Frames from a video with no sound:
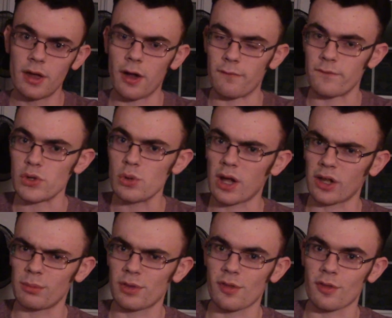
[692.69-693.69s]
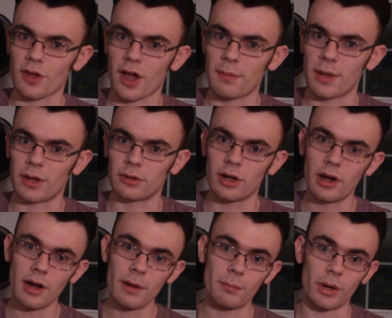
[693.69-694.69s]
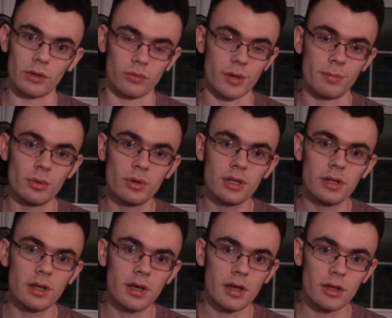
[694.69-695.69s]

A few elements of Skybound, but rebooted,